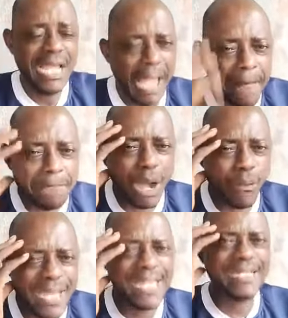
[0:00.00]
a
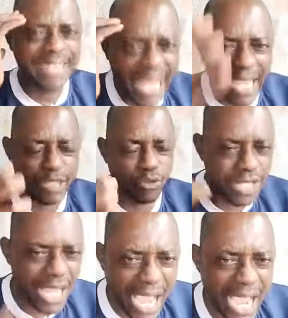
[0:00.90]
man when he think to
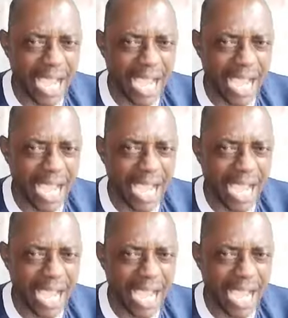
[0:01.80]
say,